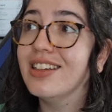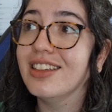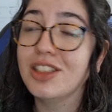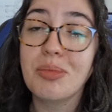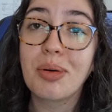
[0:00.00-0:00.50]

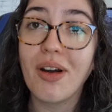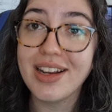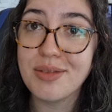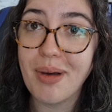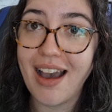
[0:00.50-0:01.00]

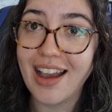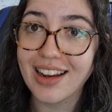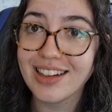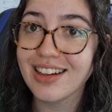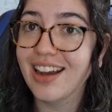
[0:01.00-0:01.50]
surprise
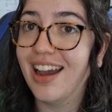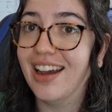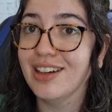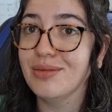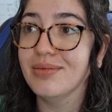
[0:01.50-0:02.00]
bag.
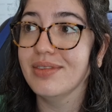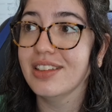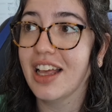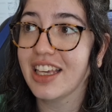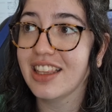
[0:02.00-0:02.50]

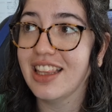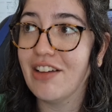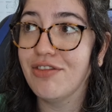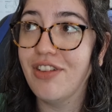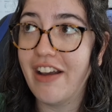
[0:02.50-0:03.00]

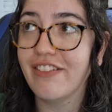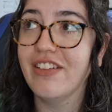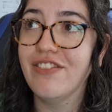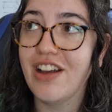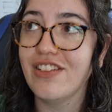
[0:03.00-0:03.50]
They're very,
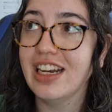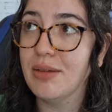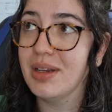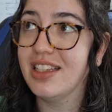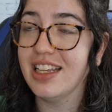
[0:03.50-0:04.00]
very
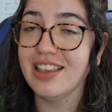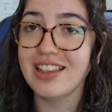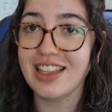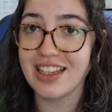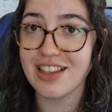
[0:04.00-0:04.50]
limited, the
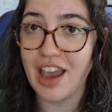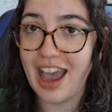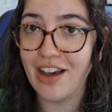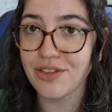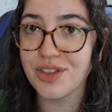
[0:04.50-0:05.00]
things I
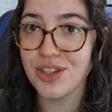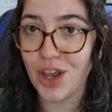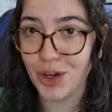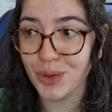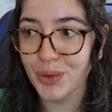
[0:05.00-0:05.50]
have.
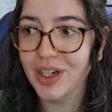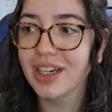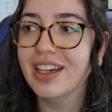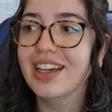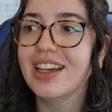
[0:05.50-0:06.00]
So
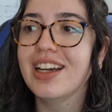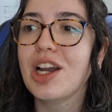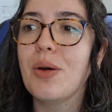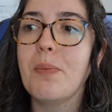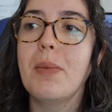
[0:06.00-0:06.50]

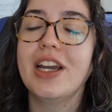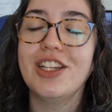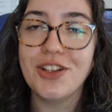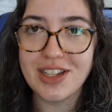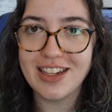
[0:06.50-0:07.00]
my
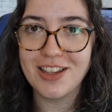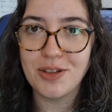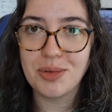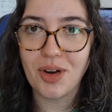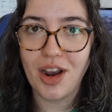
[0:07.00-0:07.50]
newsletter
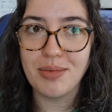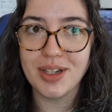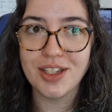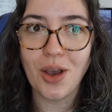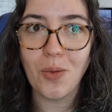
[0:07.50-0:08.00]

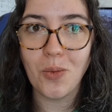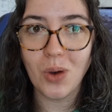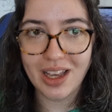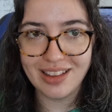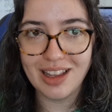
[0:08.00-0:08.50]
subscribers
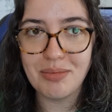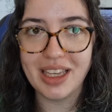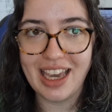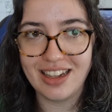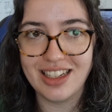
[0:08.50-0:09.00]
will be
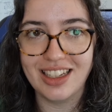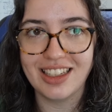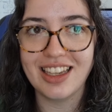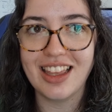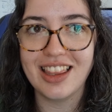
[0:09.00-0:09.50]

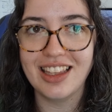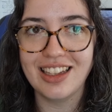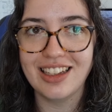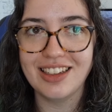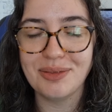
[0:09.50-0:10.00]
getting
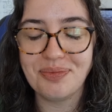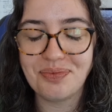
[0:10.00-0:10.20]
the